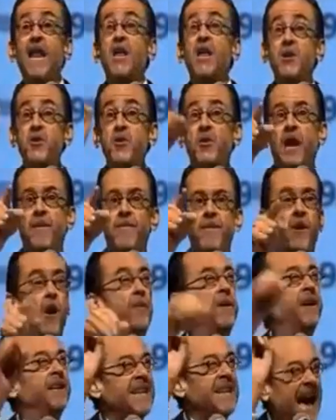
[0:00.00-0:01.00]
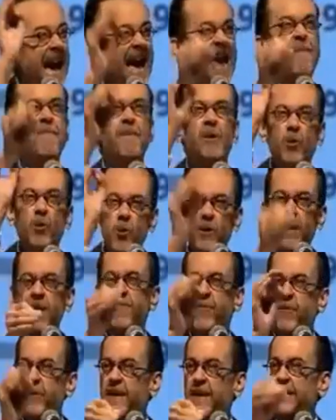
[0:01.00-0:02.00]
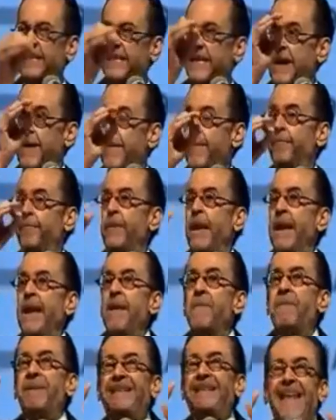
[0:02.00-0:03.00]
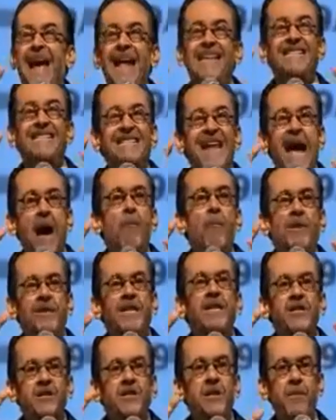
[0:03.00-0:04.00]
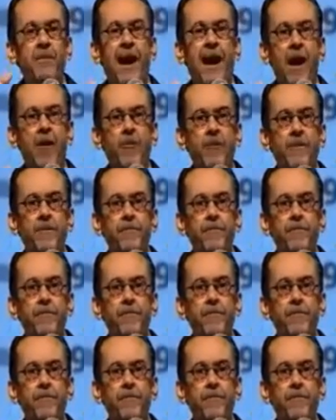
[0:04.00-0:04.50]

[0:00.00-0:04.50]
you let me go, because I've been looking for this, but that's not what this is about.